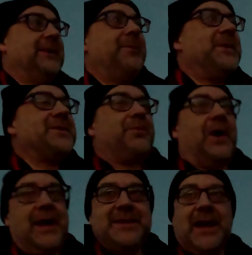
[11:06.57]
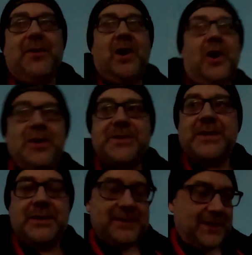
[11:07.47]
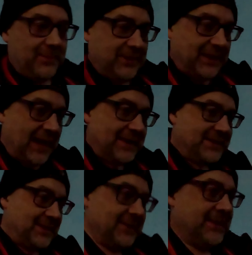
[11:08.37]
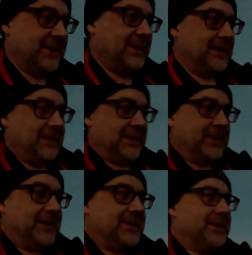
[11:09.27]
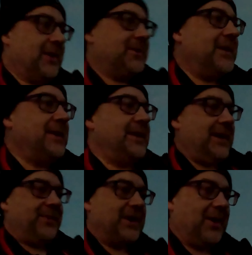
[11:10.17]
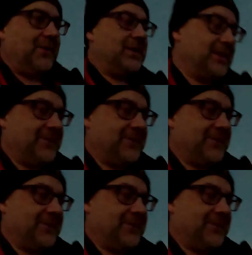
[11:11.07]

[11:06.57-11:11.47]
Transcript: you'd be surprised how hot that would get. So you never know,